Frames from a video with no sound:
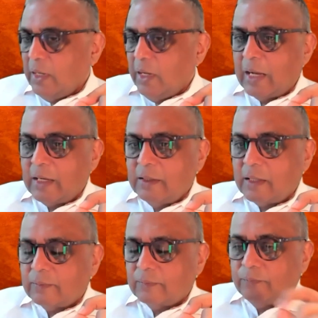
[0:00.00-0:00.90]

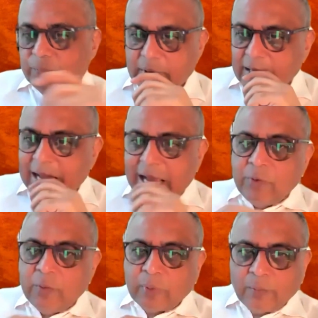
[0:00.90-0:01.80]
And
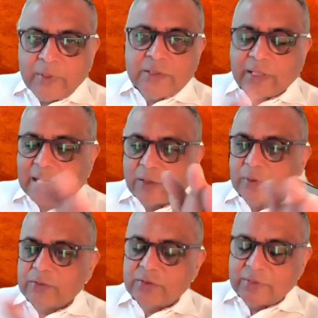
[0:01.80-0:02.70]
we publish the
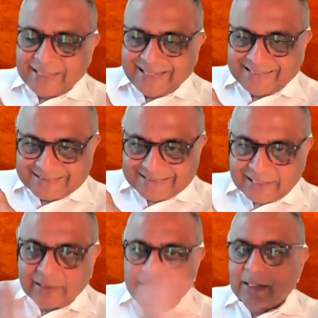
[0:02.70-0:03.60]
calculation
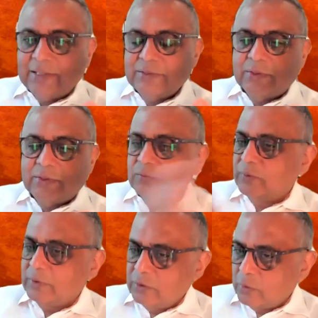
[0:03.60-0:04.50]
exactly as it is,
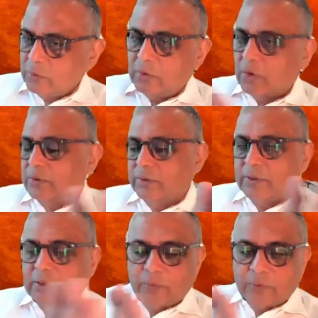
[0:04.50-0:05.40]
with no
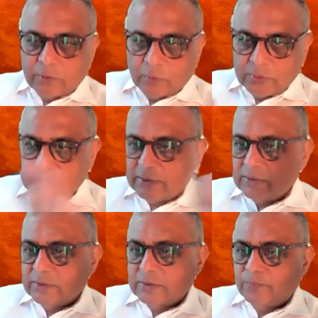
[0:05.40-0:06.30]
doctoring, with no
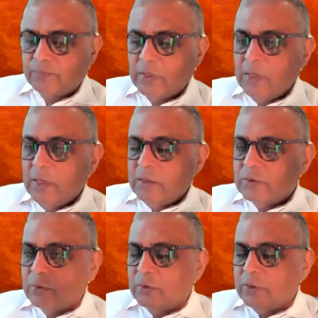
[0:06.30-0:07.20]
changes.
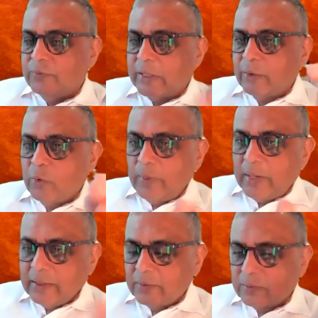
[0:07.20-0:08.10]
So if I go
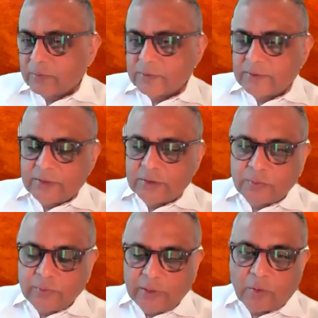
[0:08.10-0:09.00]
back,
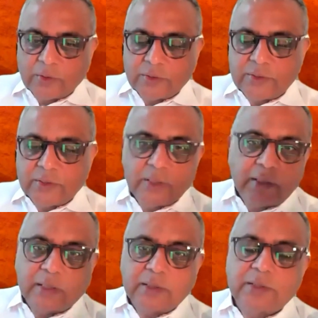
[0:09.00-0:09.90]
since we launched in
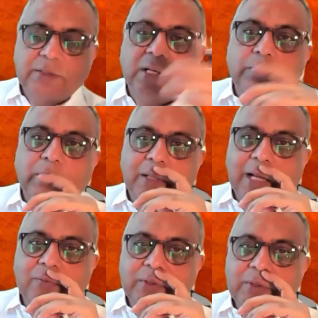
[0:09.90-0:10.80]
India in December,
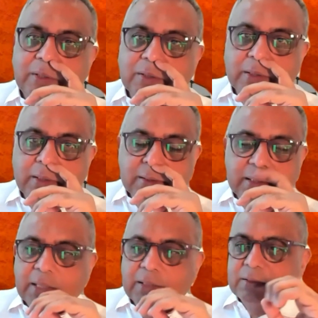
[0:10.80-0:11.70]
Alpha 330 has
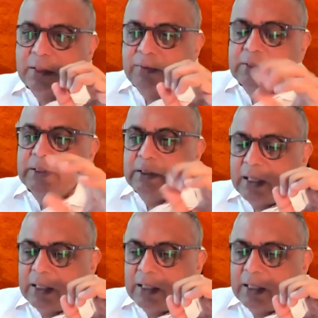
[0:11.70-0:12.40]
had 70,